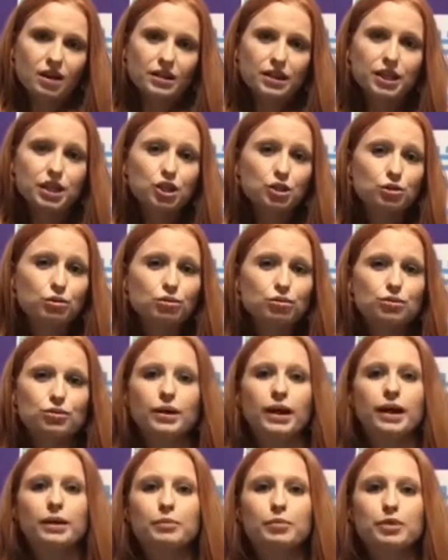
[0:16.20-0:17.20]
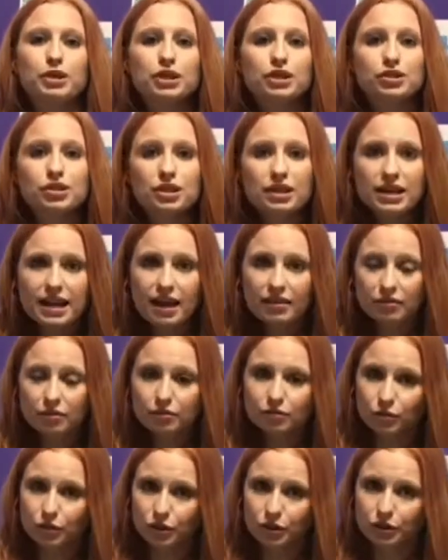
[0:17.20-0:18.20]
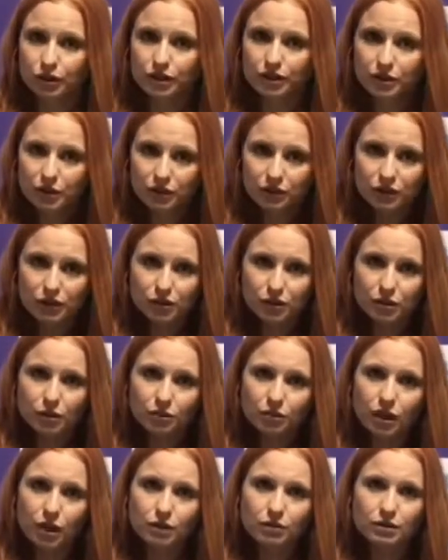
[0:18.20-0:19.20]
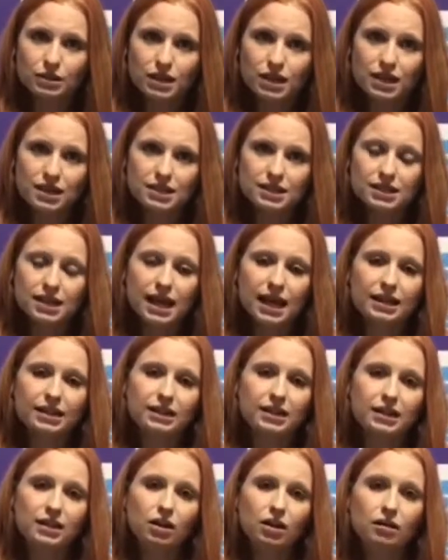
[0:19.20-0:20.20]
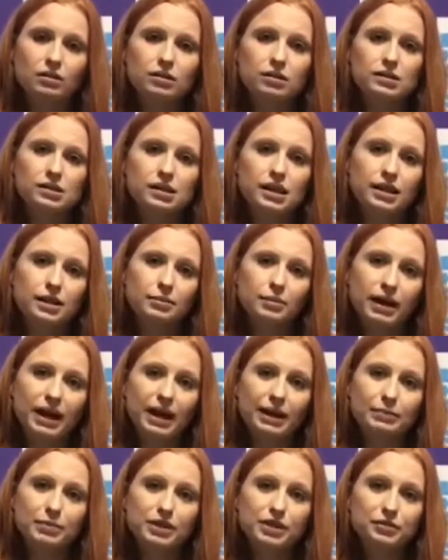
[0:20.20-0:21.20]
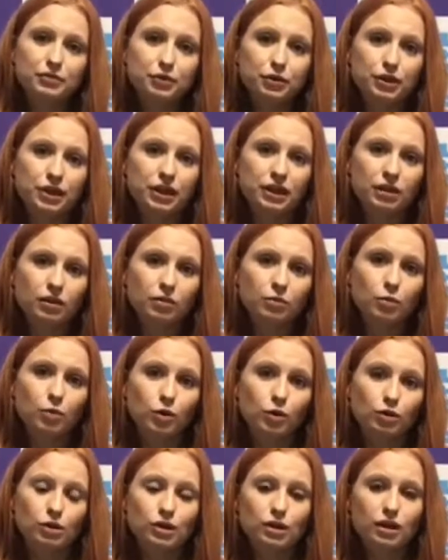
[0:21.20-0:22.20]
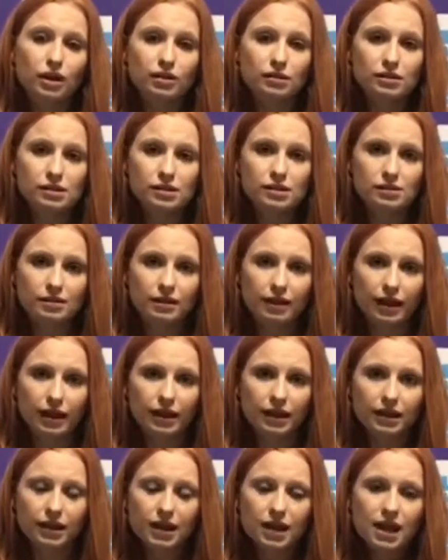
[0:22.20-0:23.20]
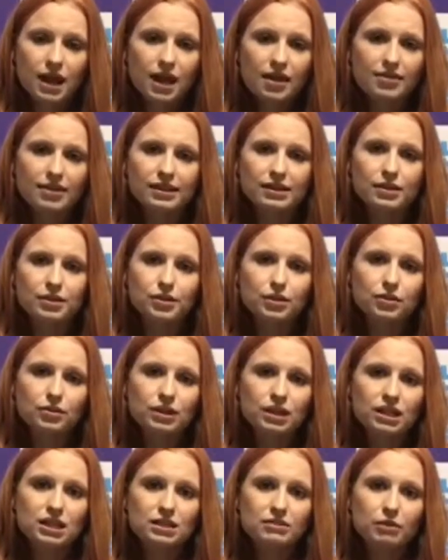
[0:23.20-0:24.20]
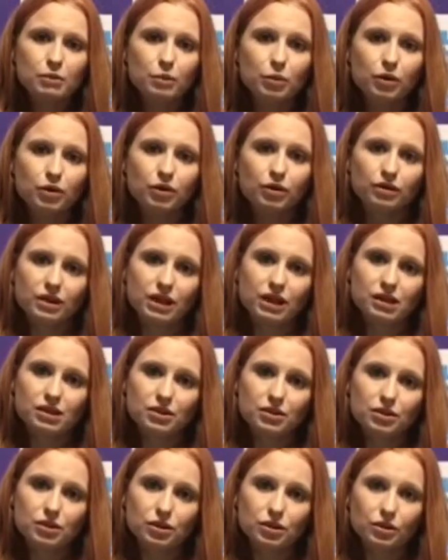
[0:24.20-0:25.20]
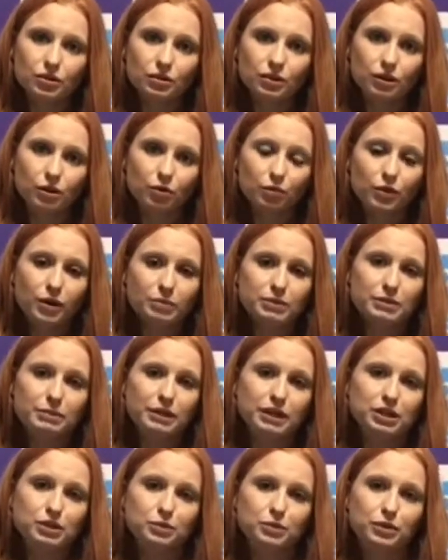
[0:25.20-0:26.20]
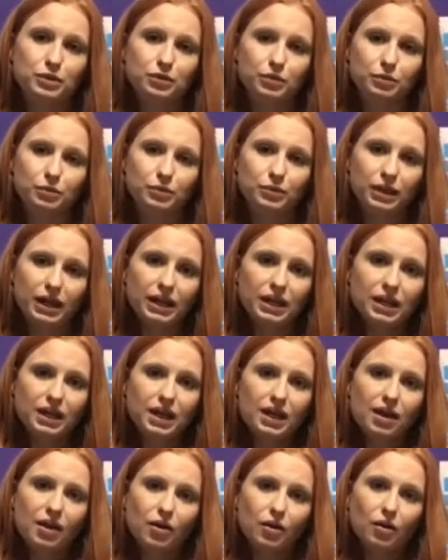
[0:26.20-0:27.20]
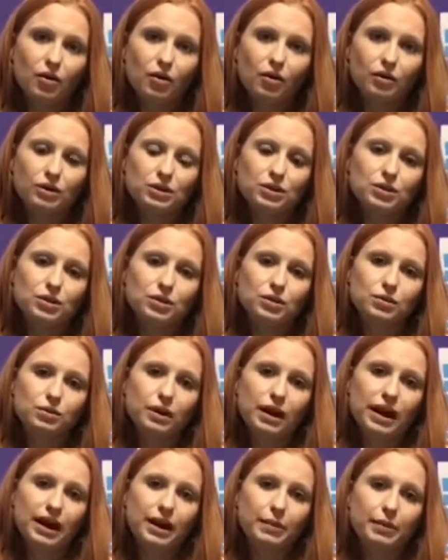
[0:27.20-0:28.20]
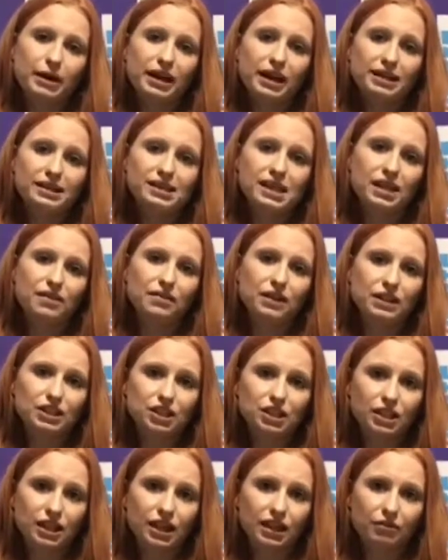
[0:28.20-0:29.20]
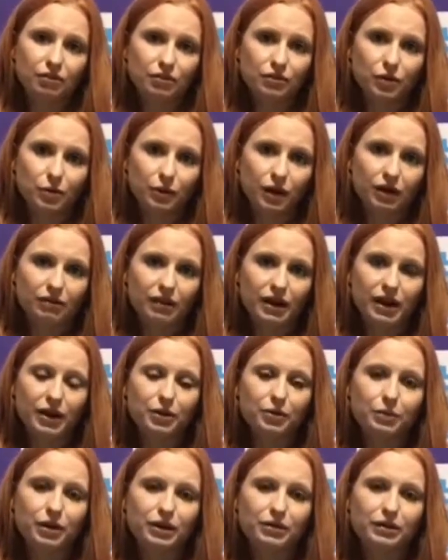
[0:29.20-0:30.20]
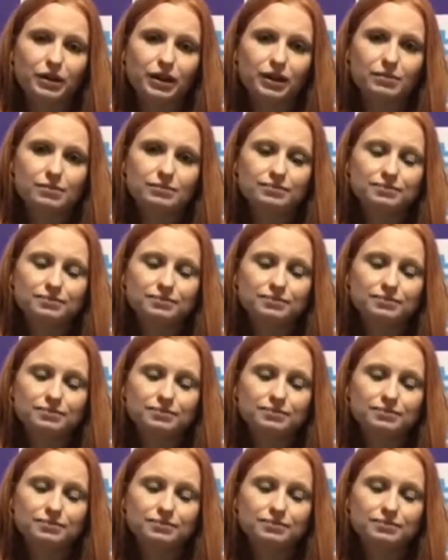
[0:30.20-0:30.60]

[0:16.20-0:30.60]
This should drip, but it should never run, so if you do notice that the condensate pipe is running water constantly, then you do need to report this to your property management company or to a gas safe engineer if you are a homeowner.